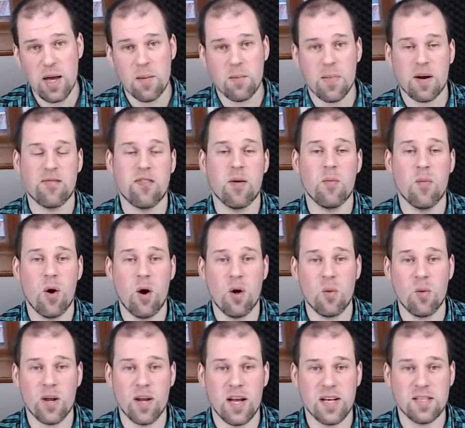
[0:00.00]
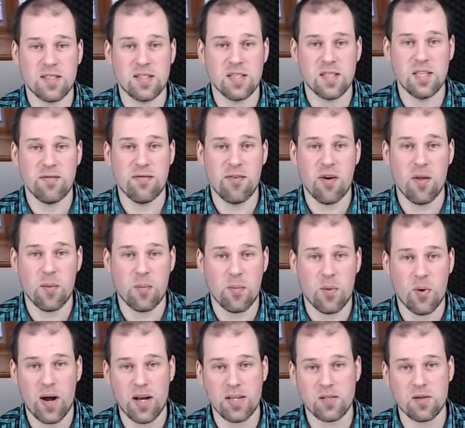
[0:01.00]
but from all what I see for the
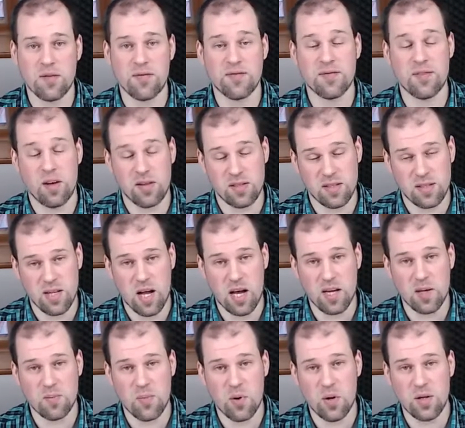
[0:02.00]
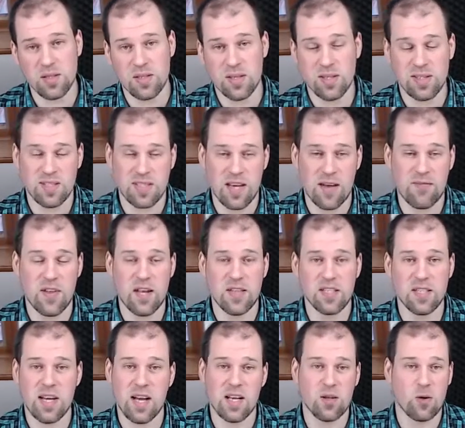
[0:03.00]
price of a starting point at
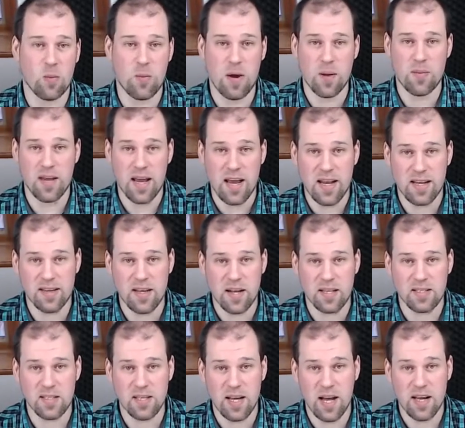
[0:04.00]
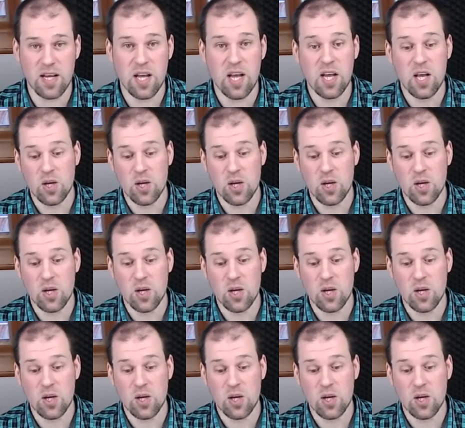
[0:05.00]
$799 or maybe $899,